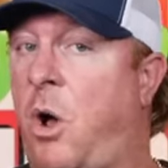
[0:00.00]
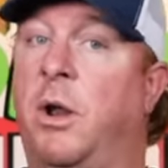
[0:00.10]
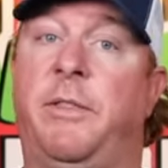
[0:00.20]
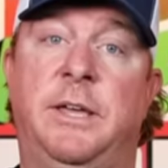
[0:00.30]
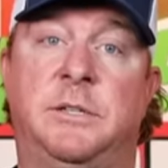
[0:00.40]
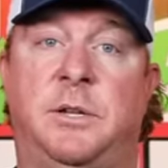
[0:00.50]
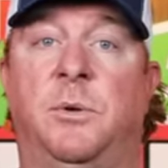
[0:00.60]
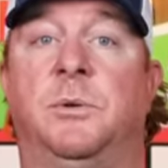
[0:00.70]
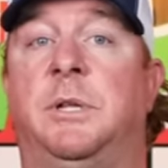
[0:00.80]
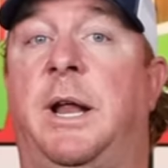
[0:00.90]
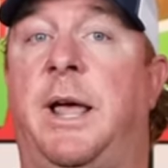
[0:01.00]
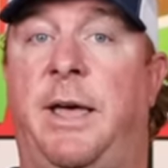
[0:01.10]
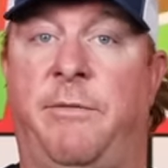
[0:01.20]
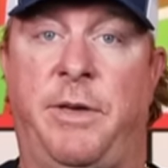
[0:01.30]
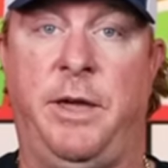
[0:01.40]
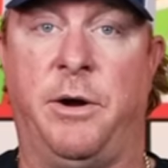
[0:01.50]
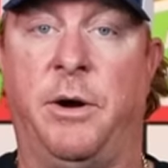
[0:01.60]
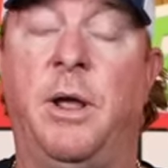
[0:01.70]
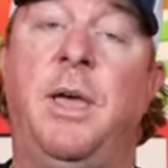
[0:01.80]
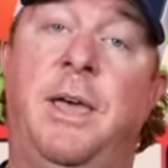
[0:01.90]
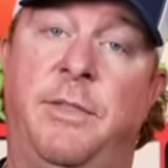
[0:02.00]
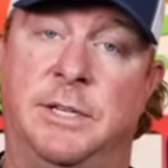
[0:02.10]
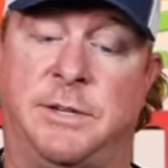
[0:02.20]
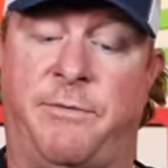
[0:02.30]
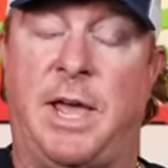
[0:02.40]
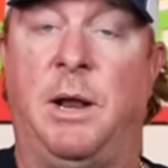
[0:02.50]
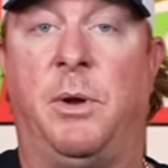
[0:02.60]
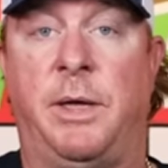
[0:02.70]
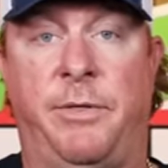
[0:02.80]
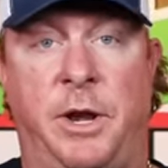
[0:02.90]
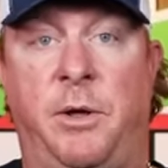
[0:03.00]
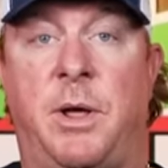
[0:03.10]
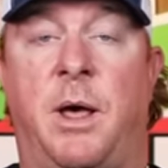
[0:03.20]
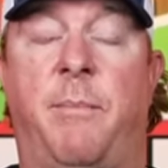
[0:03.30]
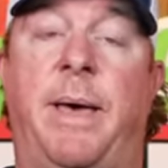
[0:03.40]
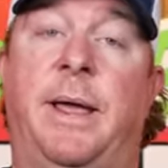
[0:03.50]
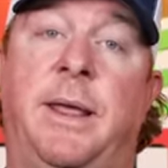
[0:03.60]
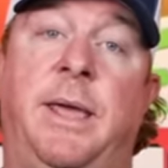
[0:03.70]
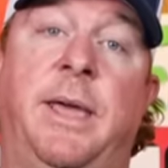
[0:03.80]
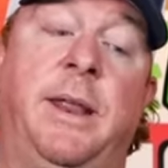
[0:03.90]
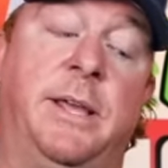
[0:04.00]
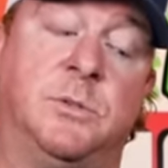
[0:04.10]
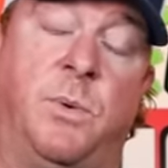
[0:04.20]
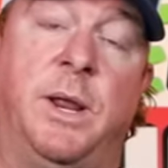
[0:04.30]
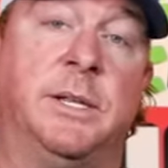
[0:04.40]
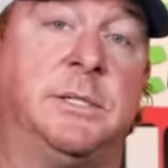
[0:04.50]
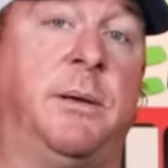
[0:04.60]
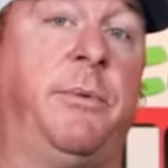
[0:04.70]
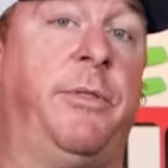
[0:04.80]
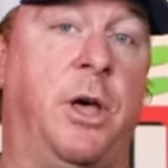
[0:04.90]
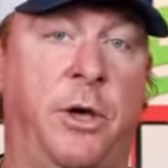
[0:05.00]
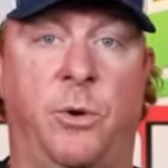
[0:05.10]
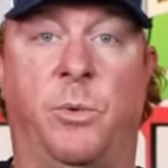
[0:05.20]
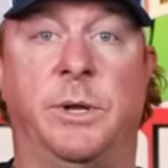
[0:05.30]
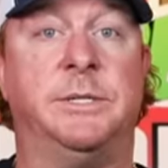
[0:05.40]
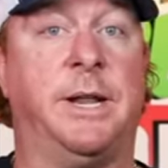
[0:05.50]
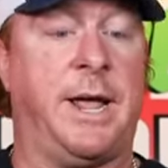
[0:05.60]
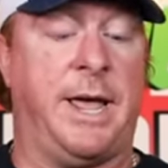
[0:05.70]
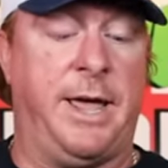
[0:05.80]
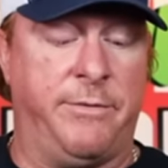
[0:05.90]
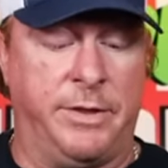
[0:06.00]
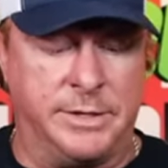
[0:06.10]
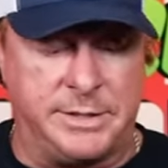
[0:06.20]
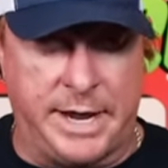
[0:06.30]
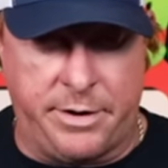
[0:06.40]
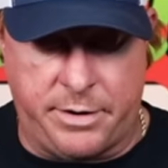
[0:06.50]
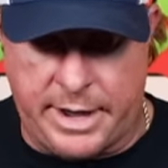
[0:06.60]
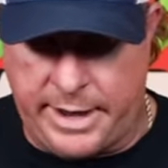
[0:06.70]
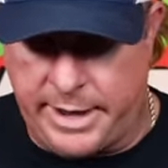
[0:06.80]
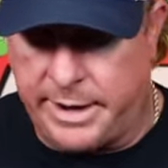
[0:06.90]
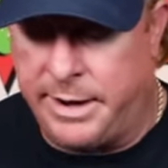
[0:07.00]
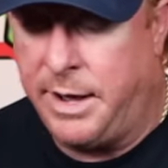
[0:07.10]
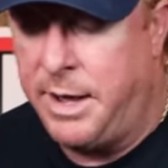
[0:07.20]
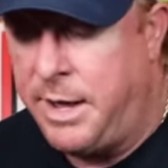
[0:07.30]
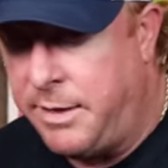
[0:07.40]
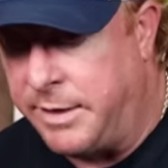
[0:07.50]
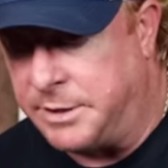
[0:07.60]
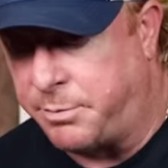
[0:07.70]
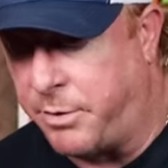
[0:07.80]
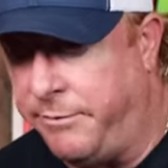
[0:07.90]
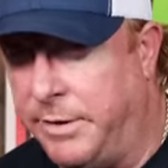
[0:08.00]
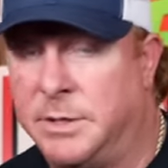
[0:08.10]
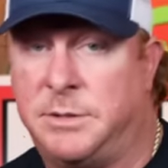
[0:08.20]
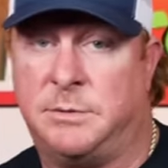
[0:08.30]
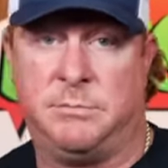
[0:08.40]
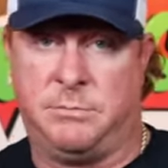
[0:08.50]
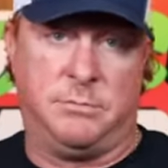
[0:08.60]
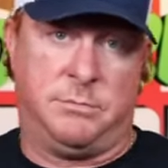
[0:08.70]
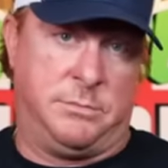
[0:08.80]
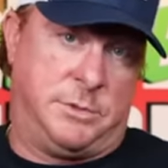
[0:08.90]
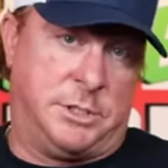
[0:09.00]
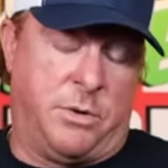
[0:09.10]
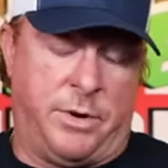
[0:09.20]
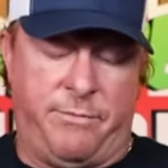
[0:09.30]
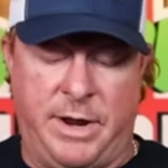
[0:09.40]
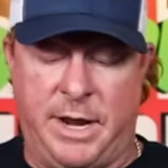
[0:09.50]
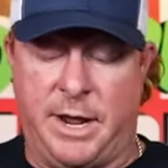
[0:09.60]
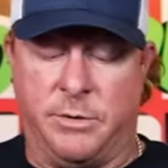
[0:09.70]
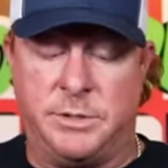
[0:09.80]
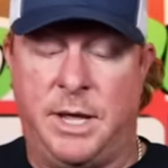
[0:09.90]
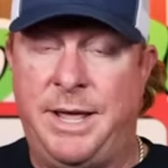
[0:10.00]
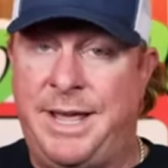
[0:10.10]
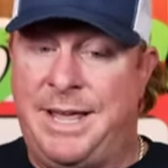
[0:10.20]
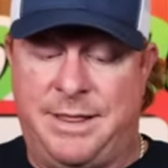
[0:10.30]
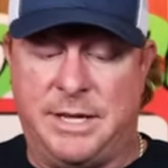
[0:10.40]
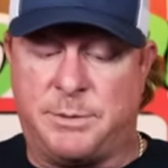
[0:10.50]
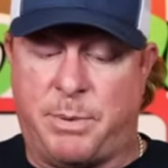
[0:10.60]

all of these tools that I have here that's available in the new compact head, as well as some of the other ones that I have in the standard head that's previous shown in videos. This